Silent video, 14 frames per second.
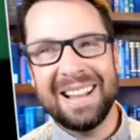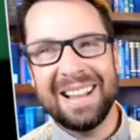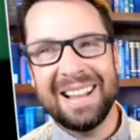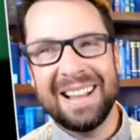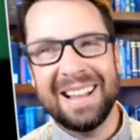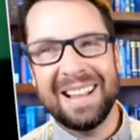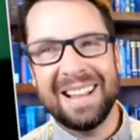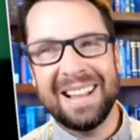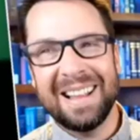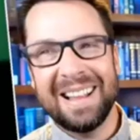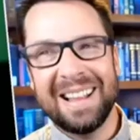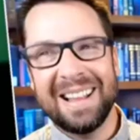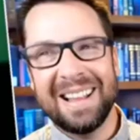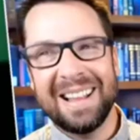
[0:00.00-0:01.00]

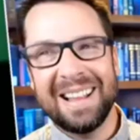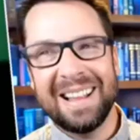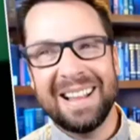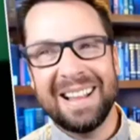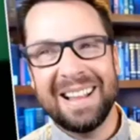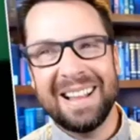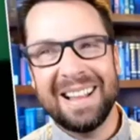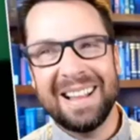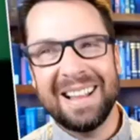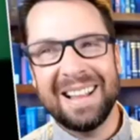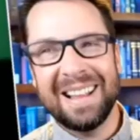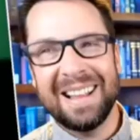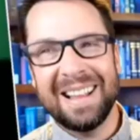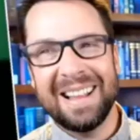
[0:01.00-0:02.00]

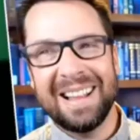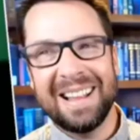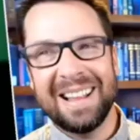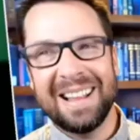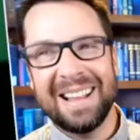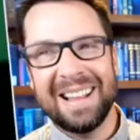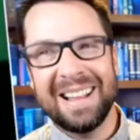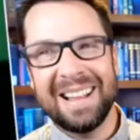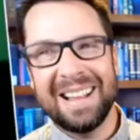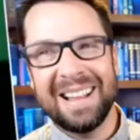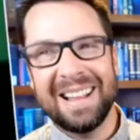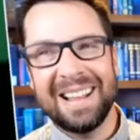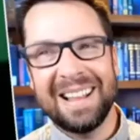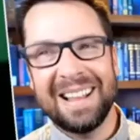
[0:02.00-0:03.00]

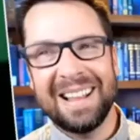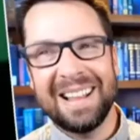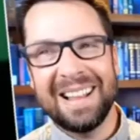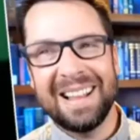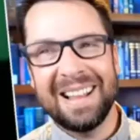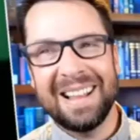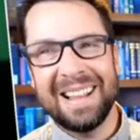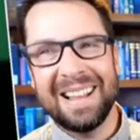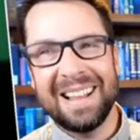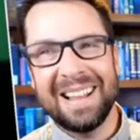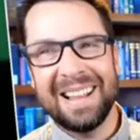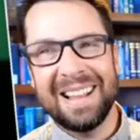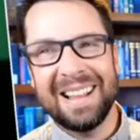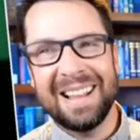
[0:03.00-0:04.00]

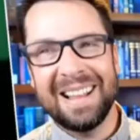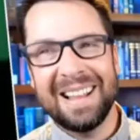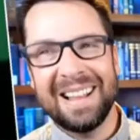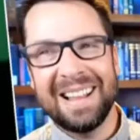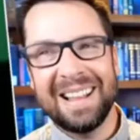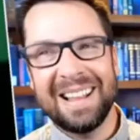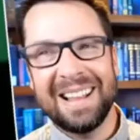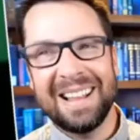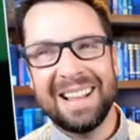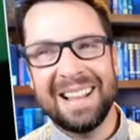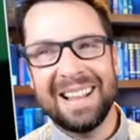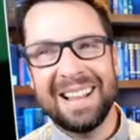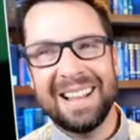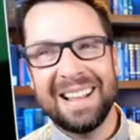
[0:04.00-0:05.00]

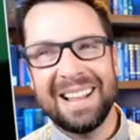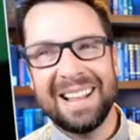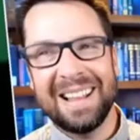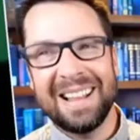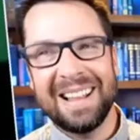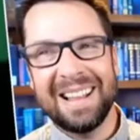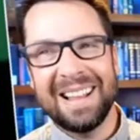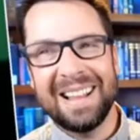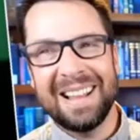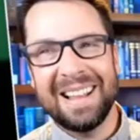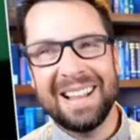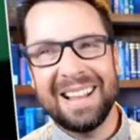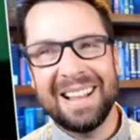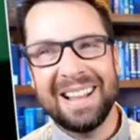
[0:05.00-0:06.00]

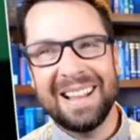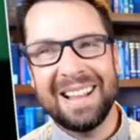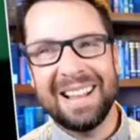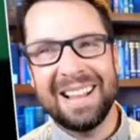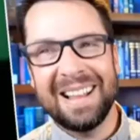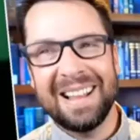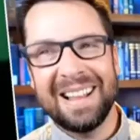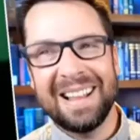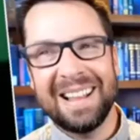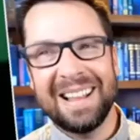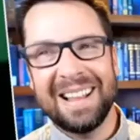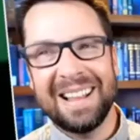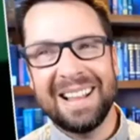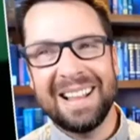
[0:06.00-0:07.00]

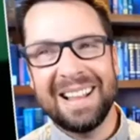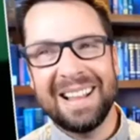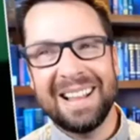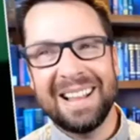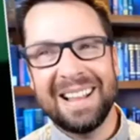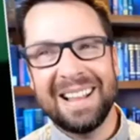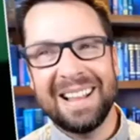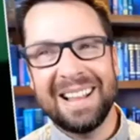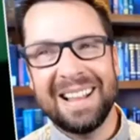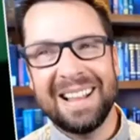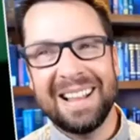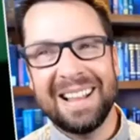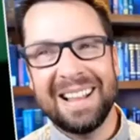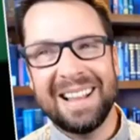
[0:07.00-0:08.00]
The person shown says nothing.